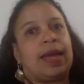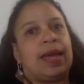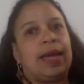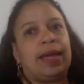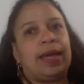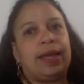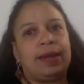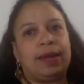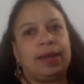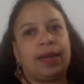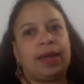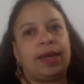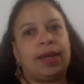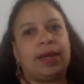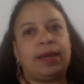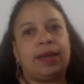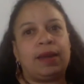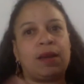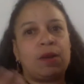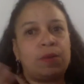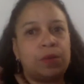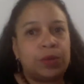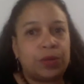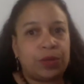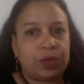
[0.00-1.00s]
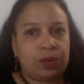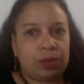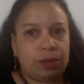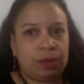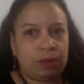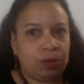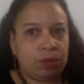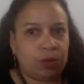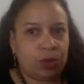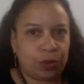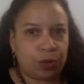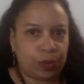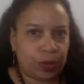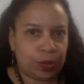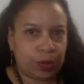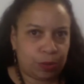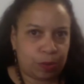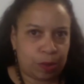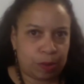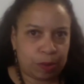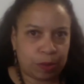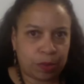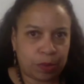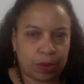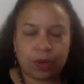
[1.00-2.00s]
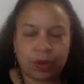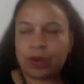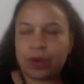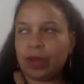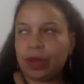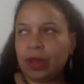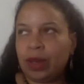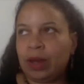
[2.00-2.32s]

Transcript: I always encourage people